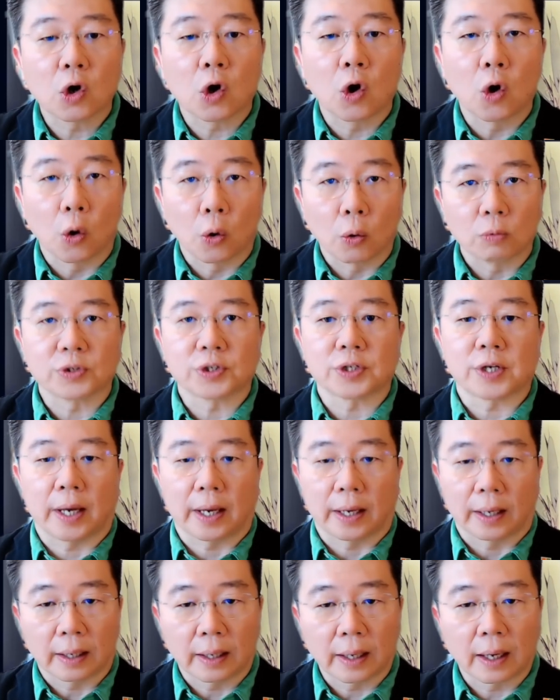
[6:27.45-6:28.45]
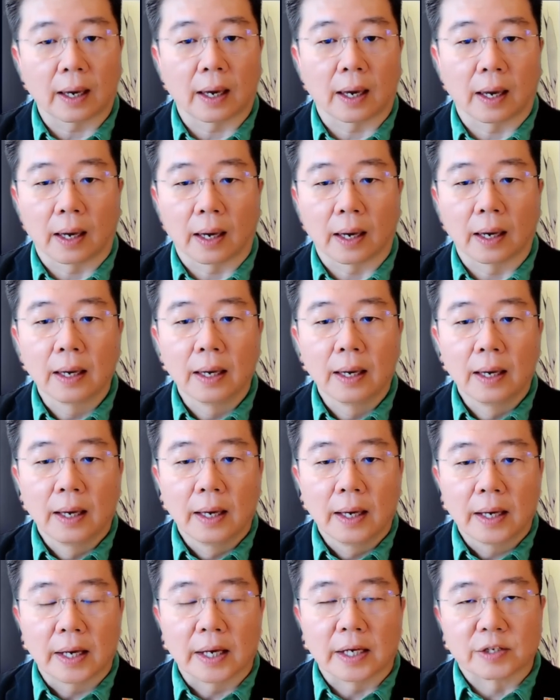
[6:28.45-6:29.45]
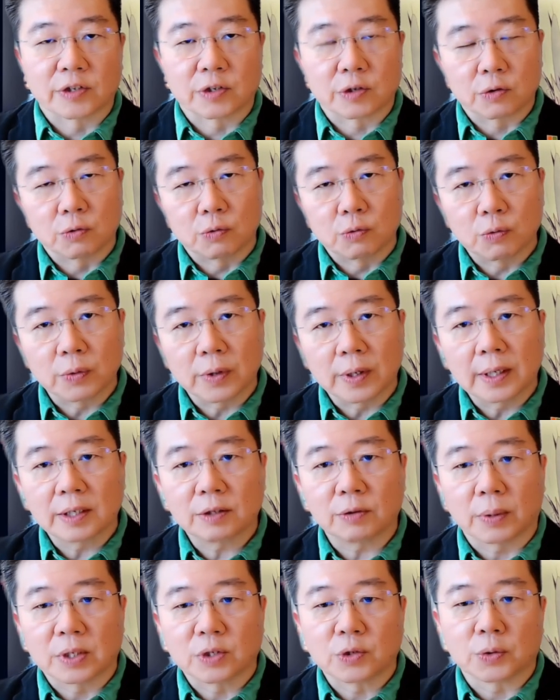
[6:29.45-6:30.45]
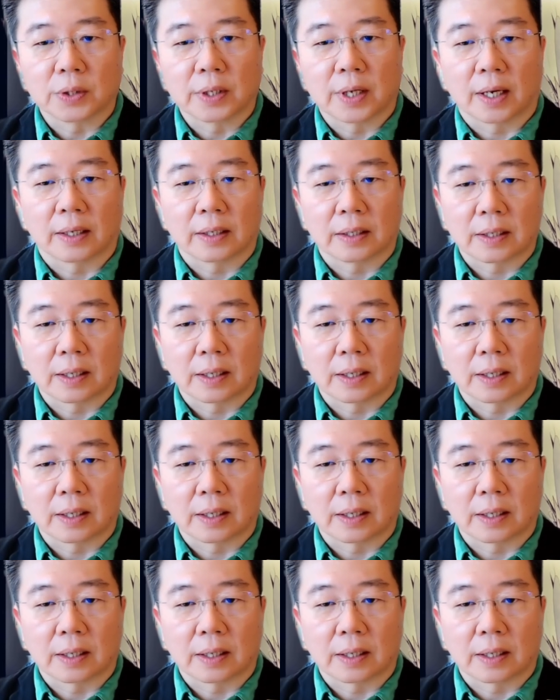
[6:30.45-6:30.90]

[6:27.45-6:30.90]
coach, and care, it's really to ensure that